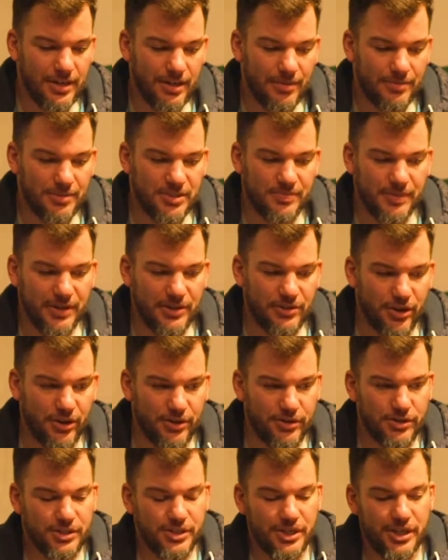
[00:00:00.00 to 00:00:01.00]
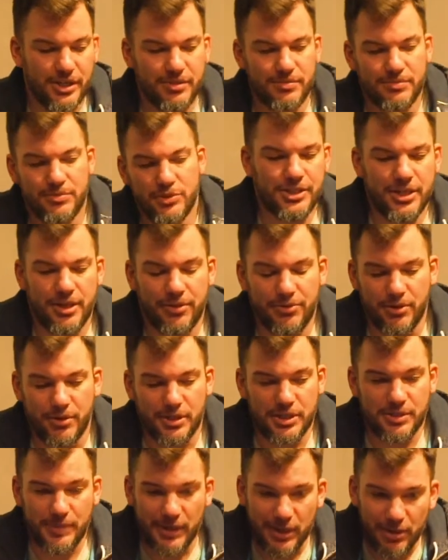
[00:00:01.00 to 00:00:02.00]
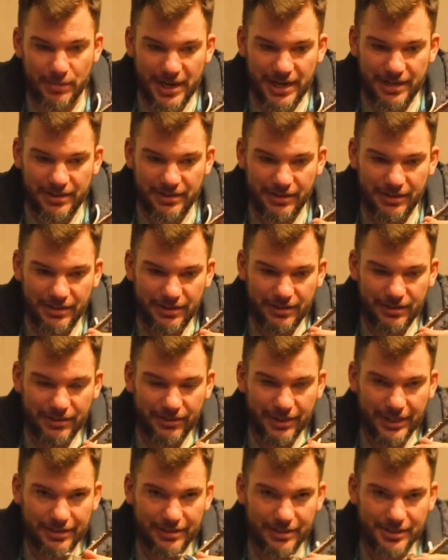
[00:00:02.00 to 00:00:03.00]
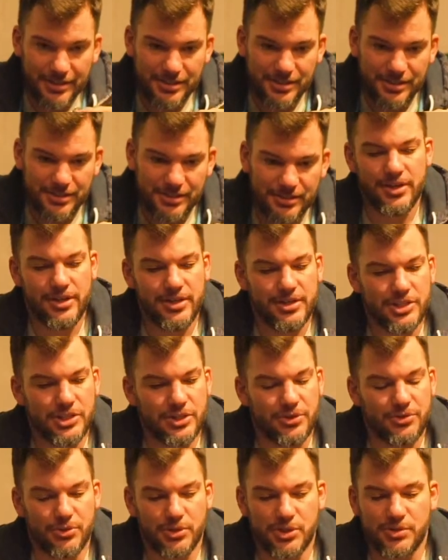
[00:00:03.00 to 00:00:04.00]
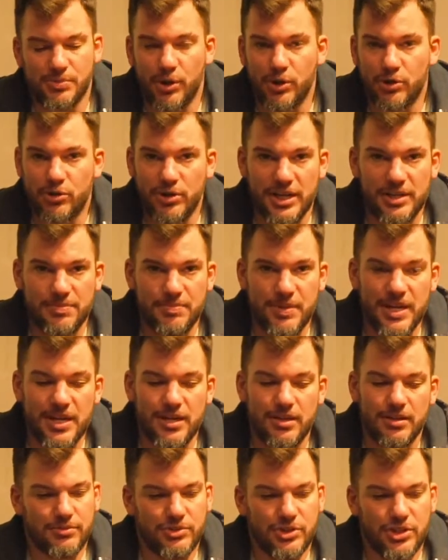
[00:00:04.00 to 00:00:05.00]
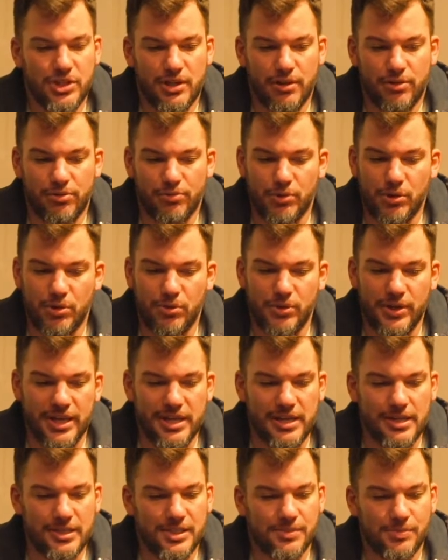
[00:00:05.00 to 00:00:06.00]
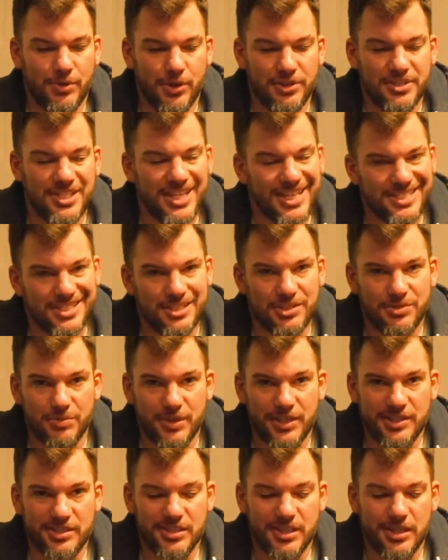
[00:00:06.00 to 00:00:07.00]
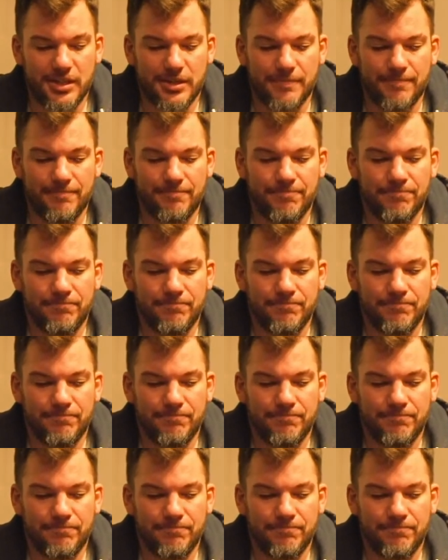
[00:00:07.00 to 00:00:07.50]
This is my daughter's setup. She can throw a spinner bait like this. She can throw a small crankbait. She could throw a small Texas rig setup.